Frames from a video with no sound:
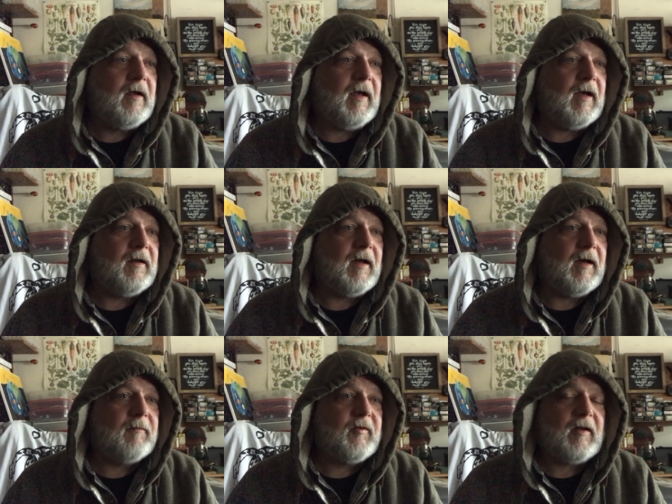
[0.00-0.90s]
and
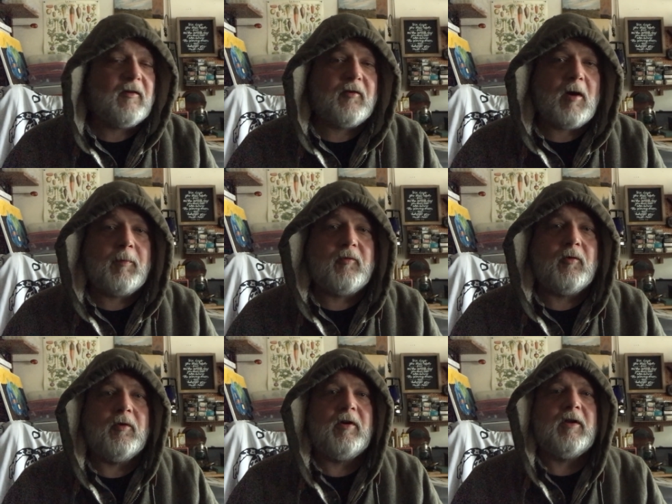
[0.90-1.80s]
uh, take this
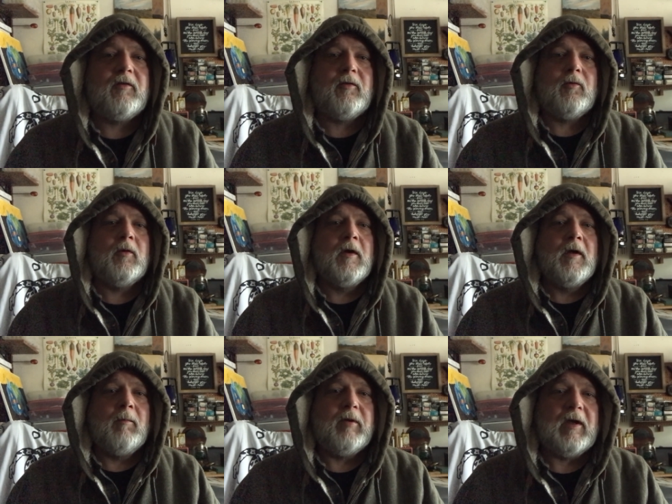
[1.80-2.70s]
opportunity to
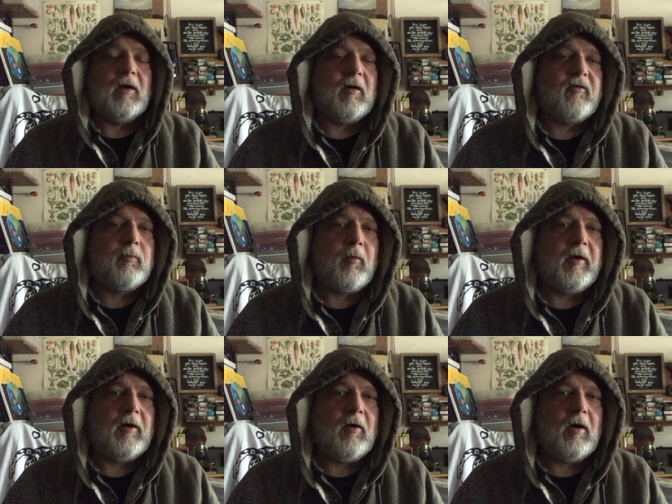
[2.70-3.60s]
begin our
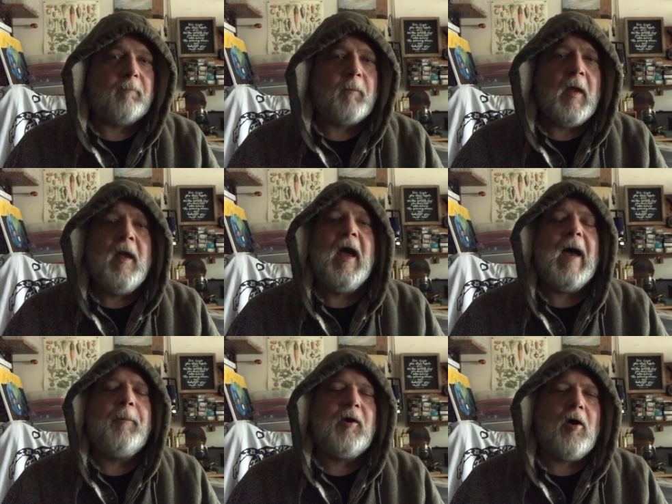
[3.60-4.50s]
spring garden.
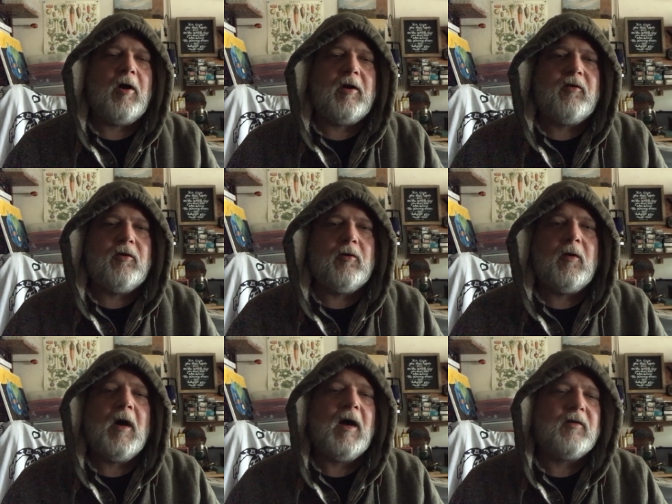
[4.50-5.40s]
Happy gardening to you.
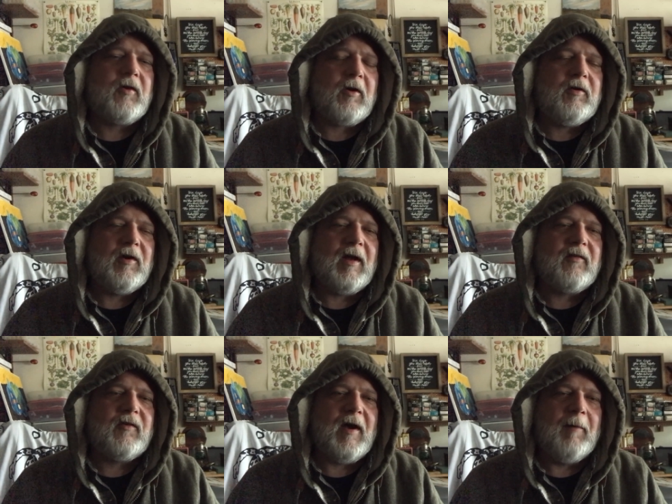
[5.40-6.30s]
I'll talk to you
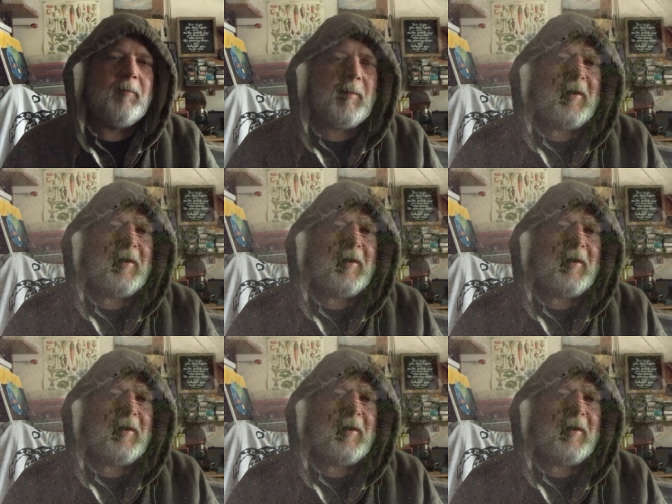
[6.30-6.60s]
next time. Bye